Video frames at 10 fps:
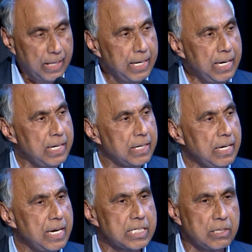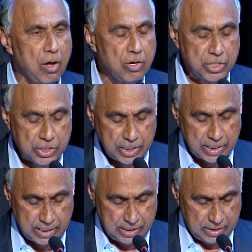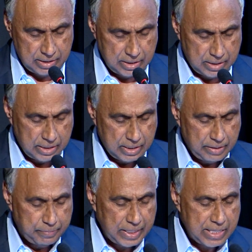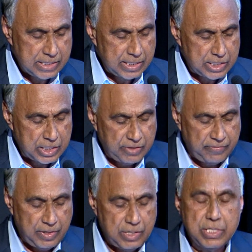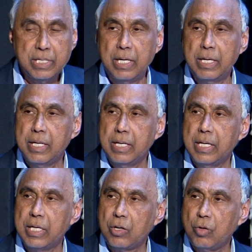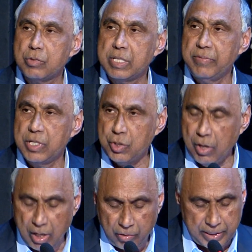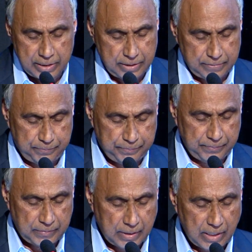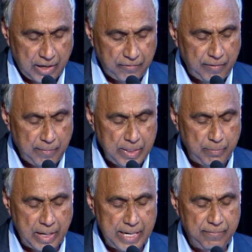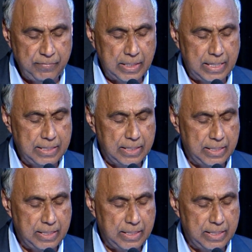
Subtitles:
India has long succeeded because it is a diverse, inclusive, and tolerant. I firmly believe that